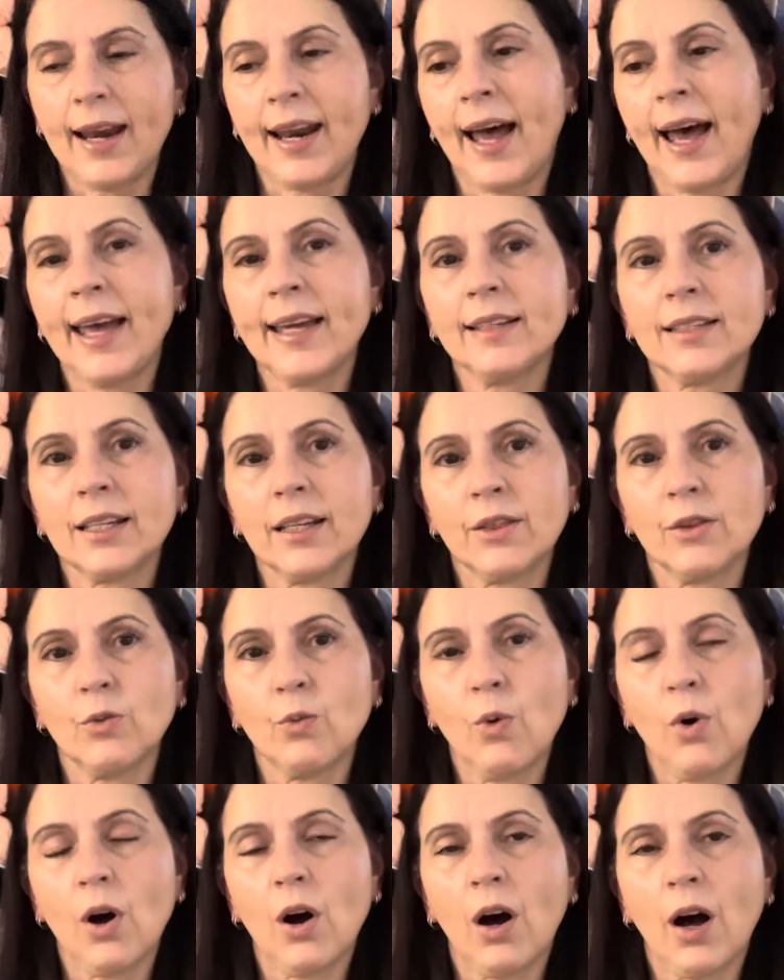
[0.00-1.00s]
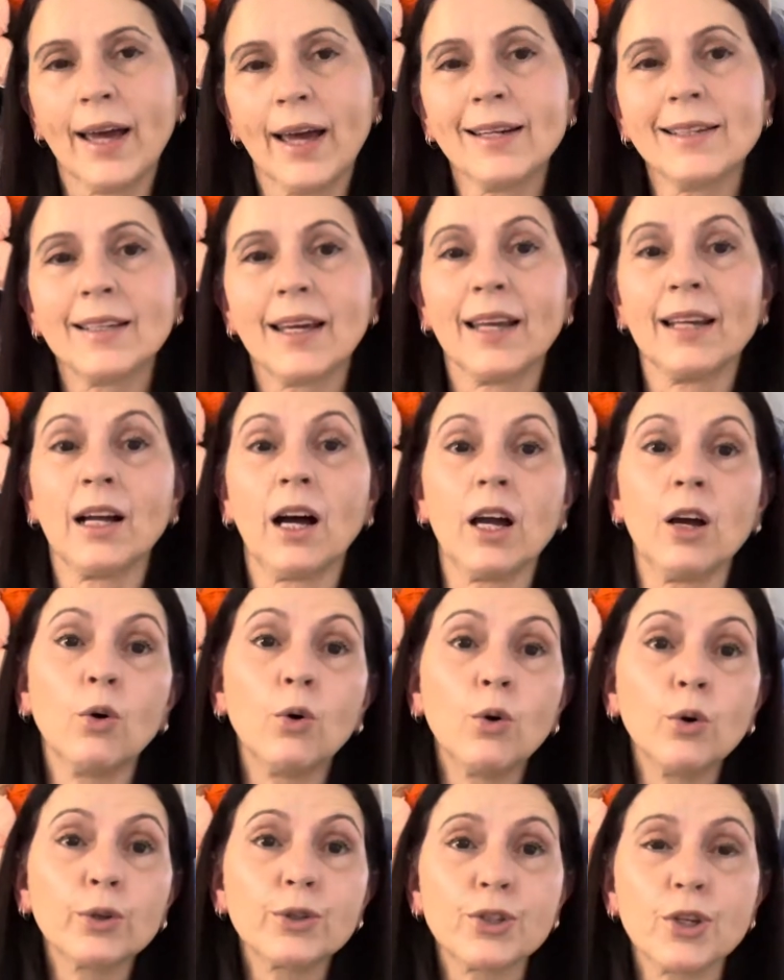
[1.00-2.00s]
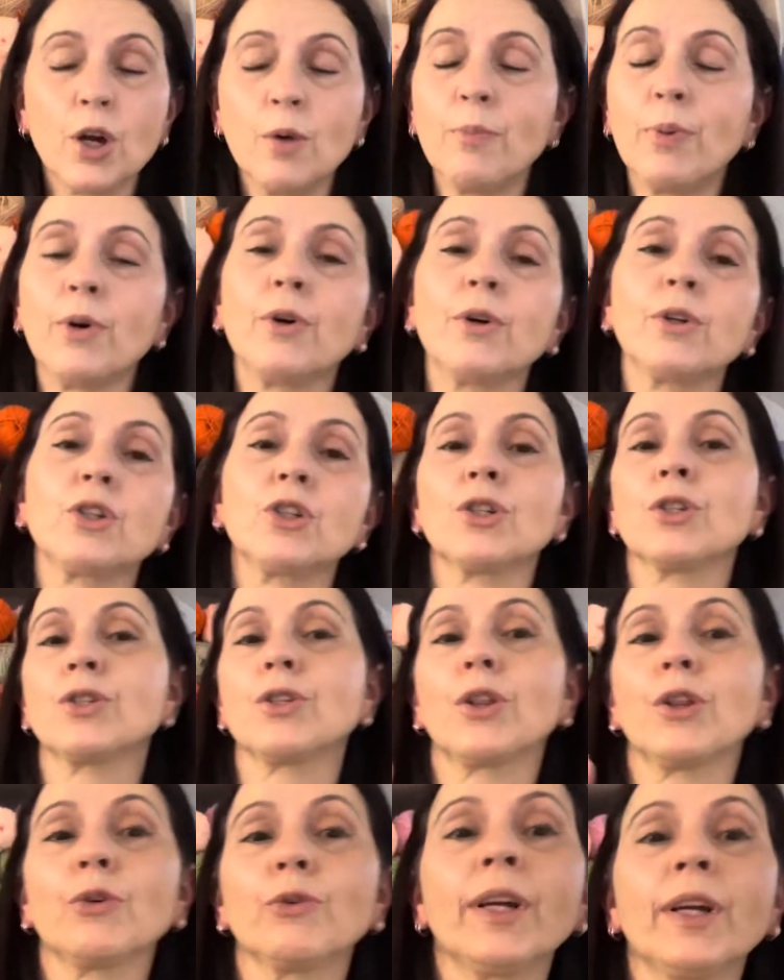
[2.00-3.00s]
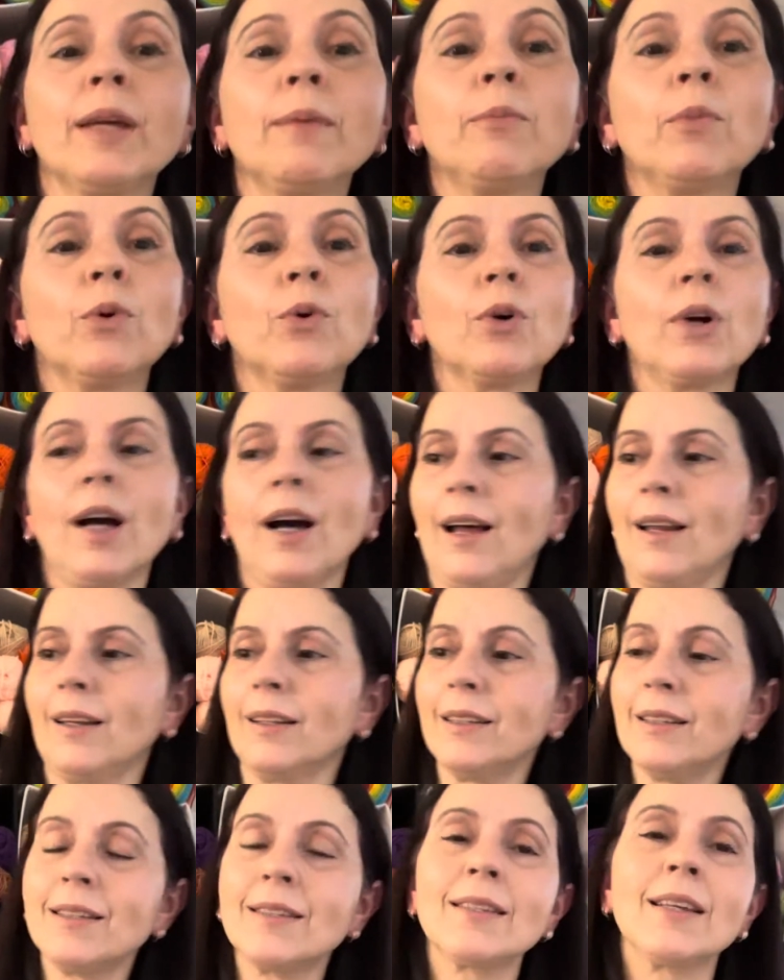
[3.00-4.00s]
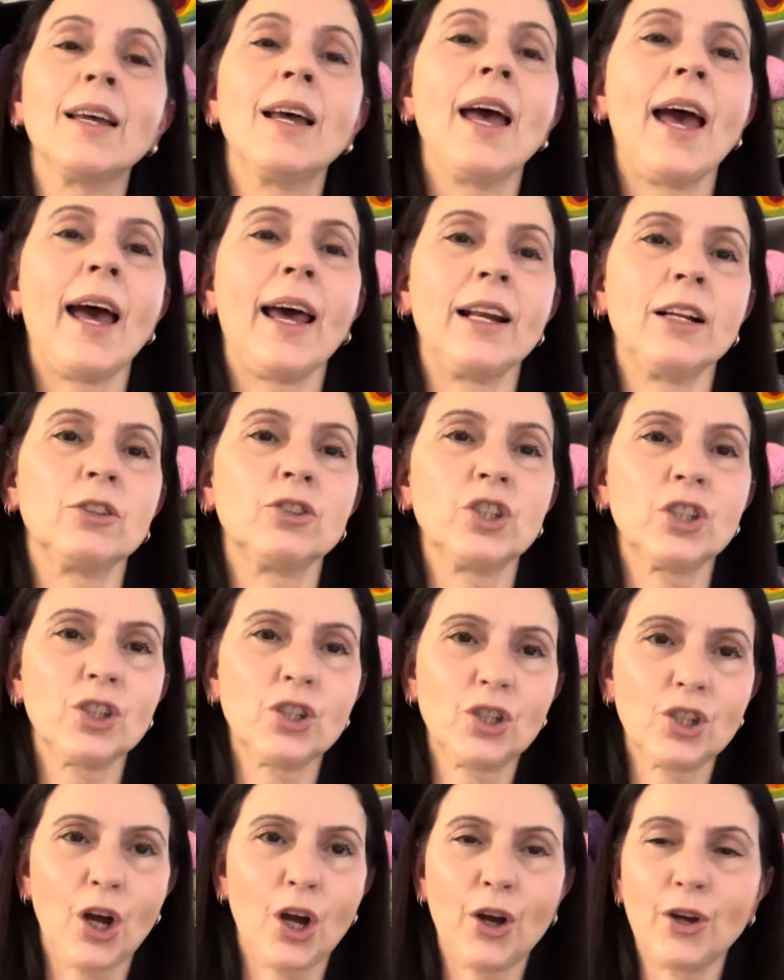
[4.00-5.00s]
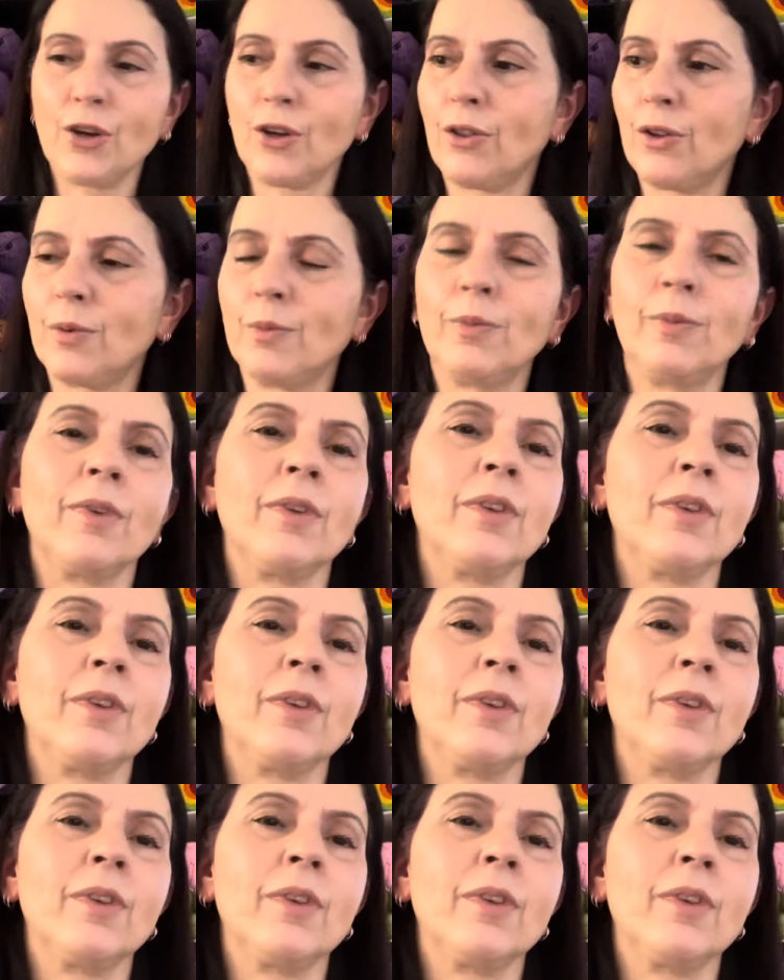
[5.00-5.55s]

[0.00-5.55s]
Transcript: 8 in the white, and I also purchased 3 more colors, and I'll just show you them.